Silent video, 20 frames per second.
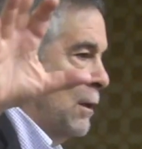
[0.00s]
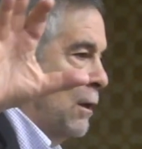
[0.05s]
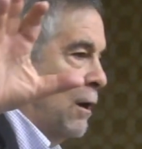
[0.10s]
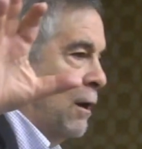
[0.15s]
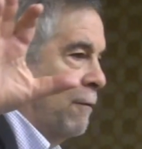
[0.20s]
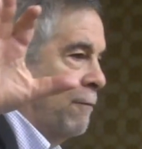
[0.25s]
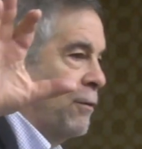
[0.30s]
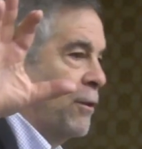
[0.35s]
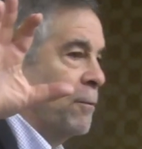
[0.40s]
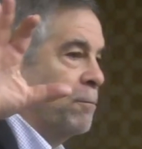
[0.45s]

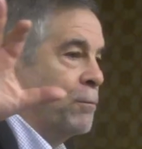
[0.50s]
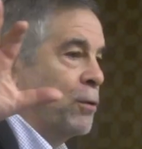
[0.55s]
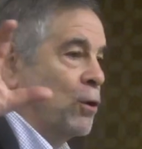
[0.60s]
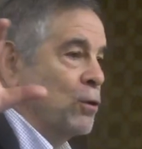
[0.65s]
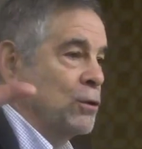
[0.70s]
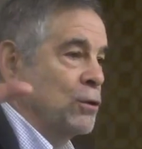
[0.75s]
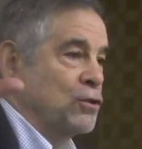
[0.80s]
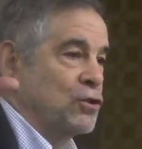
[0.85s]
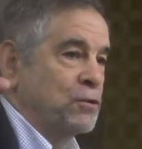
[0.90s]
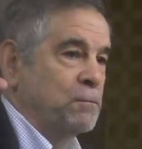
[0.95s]
of the
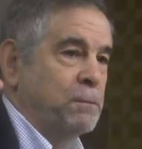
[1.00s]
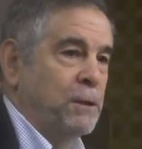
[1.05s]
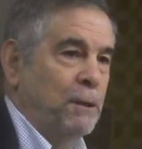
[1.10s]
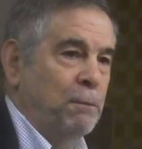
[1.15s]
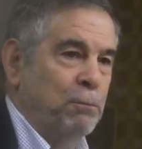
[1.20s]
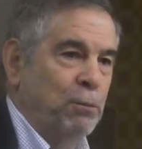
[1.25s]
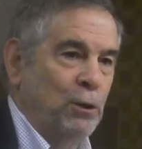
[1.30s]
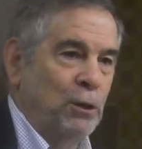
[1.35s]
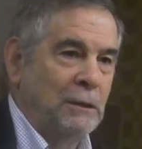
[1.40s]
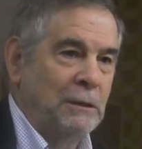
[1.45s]
Polish
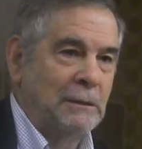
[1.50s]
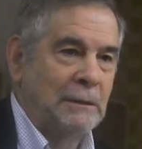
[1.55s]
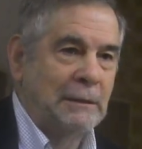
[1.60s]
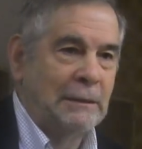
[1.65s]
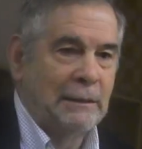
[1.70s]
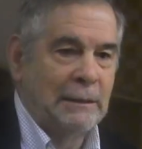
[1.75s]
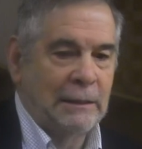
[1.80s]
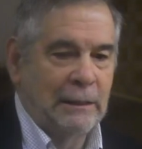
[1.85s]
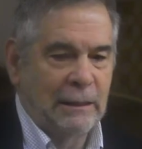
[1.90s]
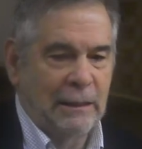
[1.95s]
people.
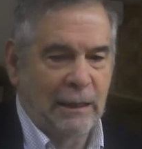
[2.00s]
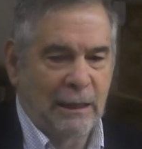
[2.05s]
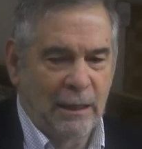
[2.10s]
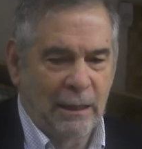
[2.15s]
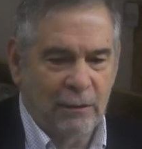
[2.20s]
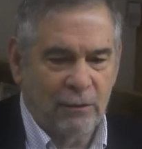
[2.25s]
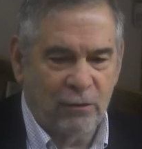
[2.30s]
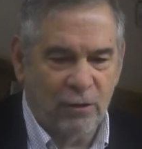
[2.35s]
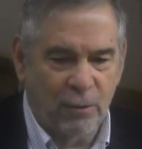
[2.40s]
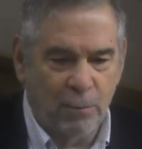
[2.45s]

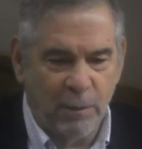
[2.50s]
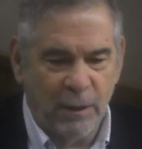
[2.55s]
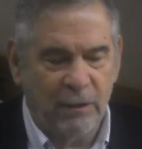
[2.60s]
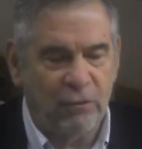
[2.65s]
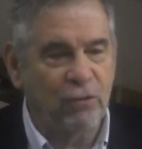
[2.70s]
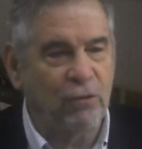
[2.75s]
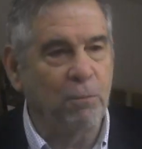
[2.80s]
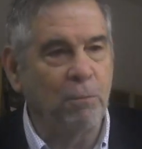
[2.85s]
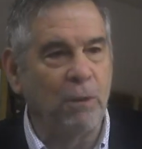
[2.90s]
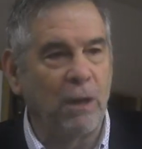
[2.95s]
And to the
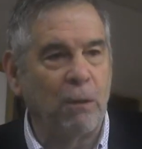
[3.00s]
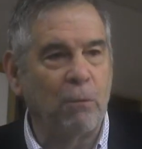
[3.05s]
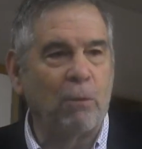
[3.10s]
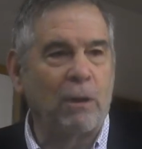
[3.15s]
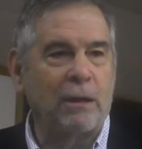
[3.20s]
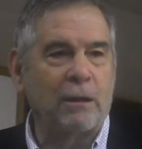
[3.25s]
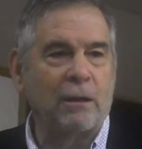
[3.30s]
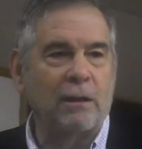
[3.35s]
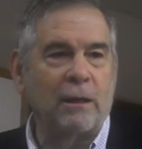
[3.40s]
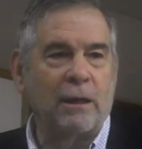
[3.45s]
best of my
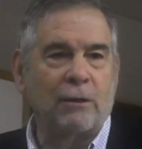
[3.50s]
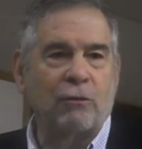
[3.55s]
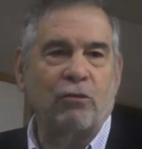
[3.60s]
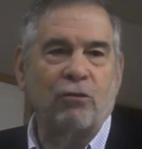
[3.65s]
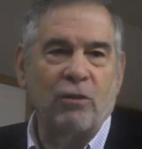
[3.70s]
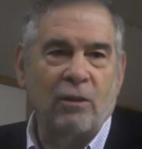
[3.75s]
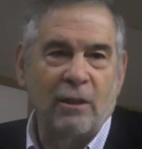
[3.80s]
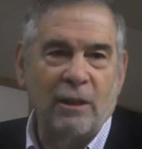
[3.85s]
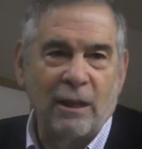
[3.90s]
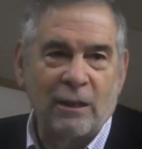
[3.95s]

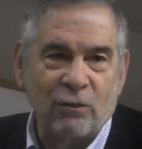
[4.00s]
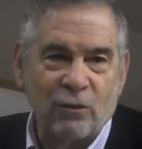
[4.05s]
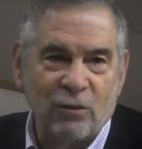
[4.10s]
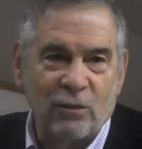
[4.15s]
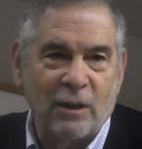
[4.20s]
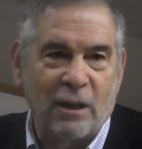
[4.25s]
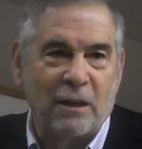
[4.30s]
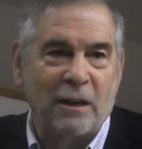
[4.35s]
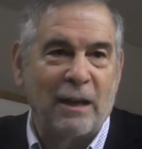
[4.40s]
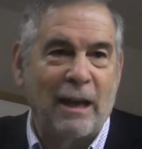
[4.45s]
recollection,
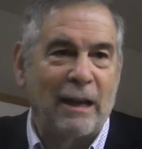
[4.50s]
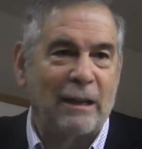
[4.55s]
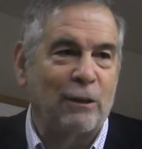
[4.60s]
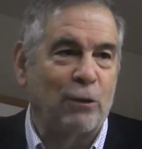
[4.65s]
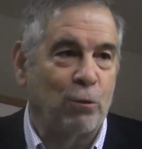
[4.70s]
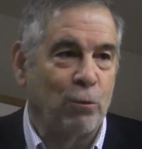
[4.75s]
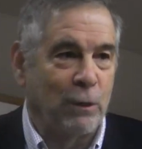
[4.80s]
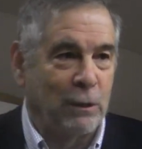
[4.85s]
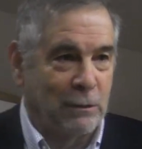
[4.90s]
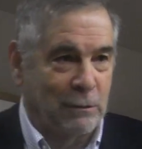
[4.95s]
that's not an
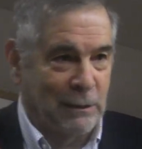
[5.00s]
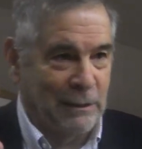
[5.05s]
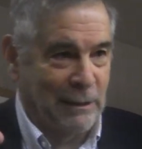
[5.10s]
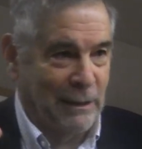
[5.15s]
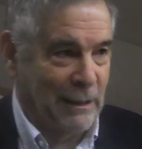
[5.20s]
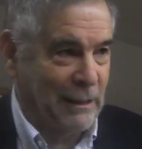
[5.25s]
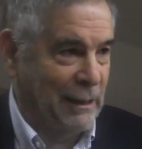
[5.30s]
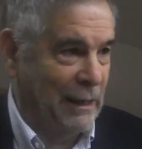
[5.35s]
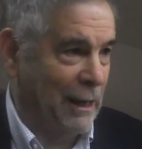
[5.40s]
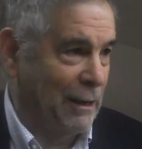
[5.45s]
accurate
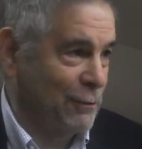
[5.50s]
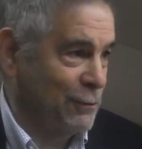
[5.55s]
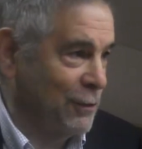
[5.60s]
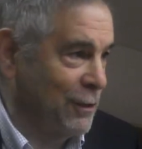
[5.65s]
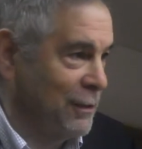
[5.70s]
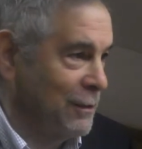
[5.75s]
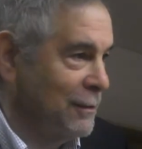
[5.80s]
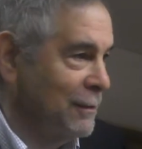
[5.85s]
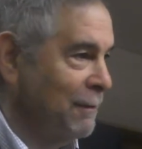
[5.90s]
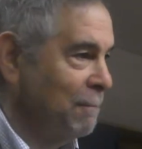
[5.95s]

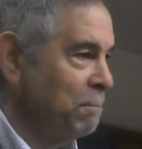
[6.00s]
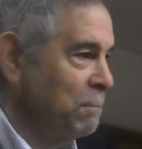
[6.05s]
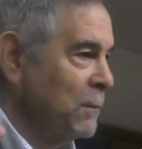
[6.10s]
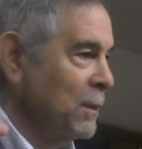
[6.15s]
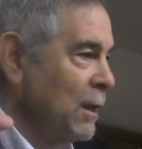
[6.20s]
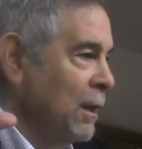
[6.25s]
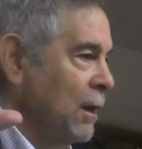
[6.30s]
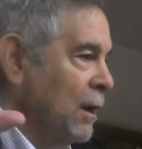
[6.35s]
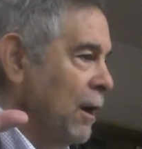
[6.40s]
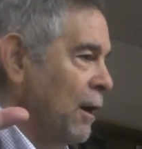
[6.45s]
accounting
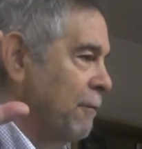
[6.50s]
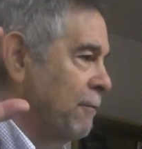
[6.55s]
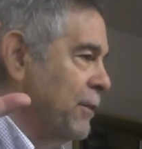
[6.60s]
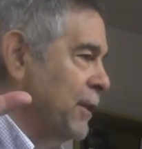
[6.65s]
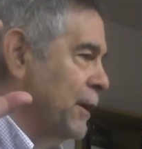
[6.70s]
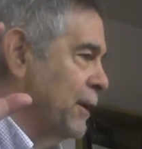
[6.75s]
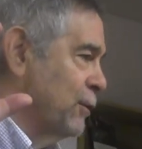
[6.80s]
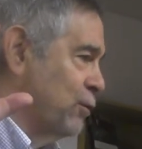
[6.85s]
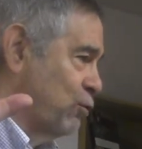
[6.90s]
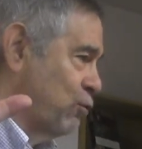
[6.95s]
of
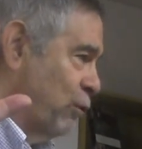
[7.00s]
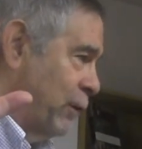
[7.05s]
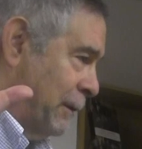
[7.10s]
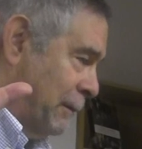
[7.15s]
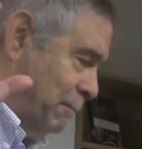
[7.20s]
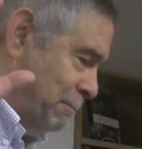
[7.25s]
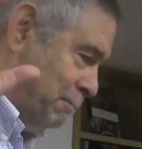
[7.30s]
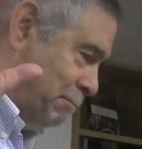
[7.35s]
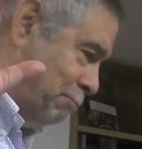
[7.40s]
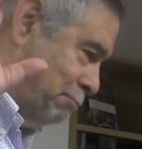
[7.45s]
the history.
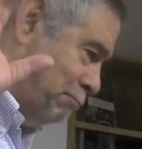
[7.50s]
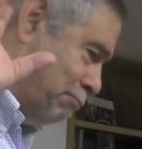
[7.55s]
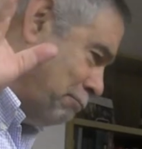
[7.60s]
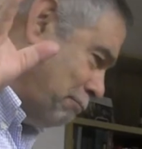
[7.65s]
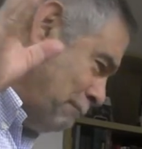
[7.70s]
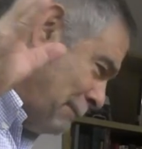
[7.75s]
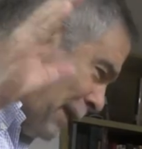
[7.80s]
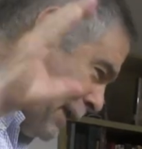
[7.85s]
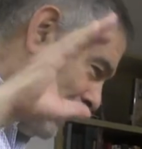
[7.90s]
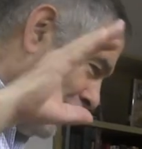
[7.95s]

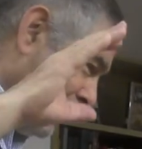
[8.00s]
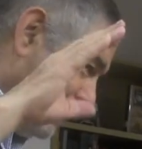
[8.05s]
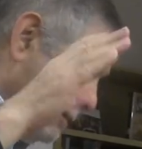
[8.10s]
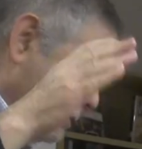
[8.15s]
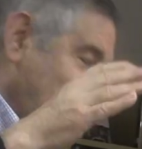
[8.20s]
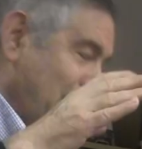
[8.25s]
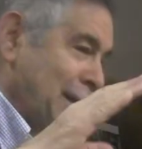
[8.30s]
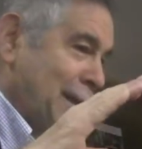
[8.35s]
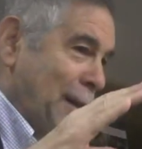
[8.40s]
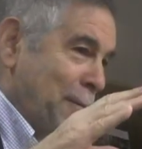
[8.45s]
And I
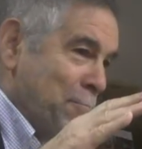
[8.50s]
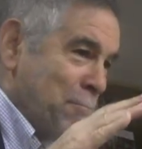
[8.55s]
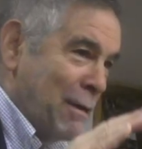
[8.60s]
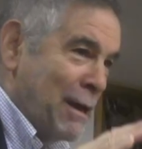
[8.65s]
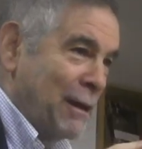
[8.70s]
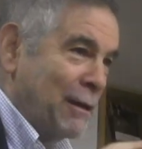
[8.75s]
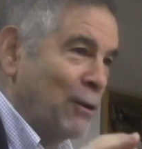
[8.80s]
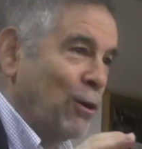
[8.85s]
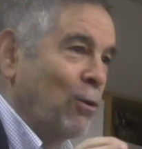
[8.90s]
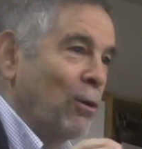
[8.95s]
think I
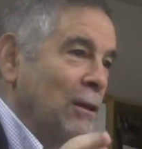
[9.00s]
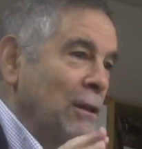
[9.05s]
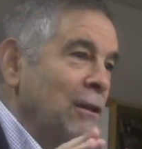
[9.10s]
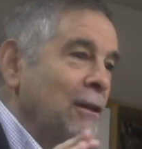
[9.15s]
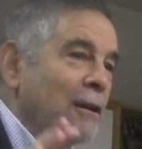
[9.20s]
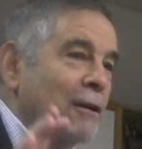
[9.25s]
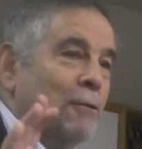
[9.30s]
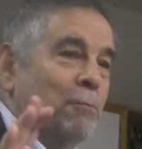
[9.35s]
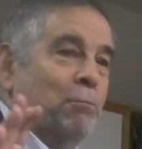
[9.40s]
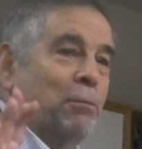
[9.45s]
may know a
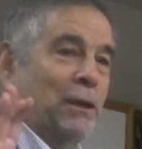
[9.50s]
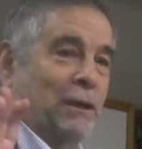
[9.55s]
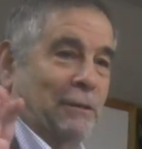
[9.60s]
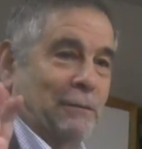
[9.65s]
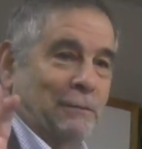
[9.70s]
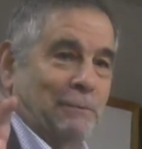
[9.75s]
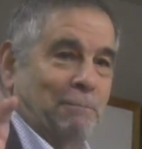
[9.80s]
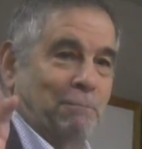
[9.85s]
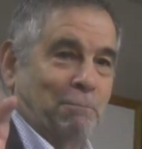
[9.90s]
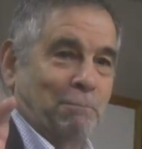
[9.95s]
little bit
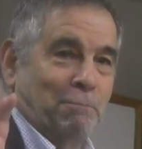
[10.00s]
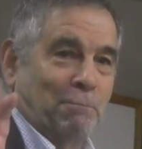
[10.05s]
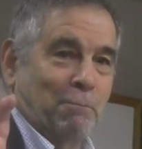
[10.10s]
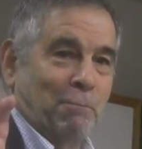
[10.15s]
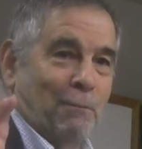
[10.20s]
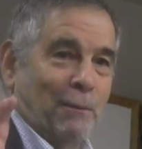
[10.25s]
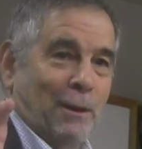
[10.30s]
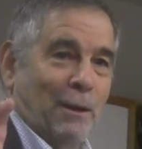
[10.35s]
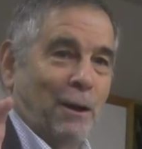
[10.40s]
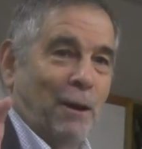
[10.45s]

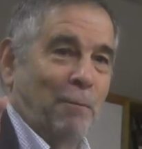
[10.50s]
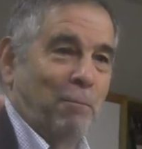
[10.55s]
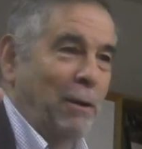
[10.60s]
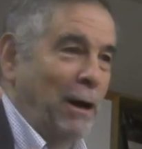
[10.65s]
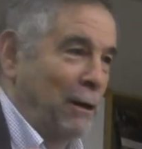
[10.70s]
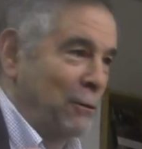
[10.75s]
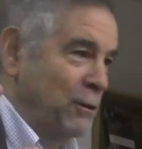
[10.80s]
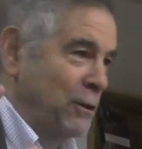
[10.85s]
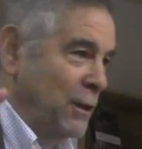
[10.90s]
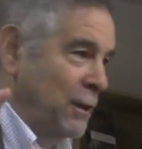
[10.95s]

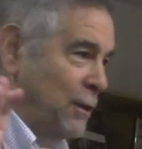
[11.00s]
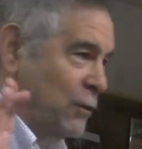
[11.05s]
about the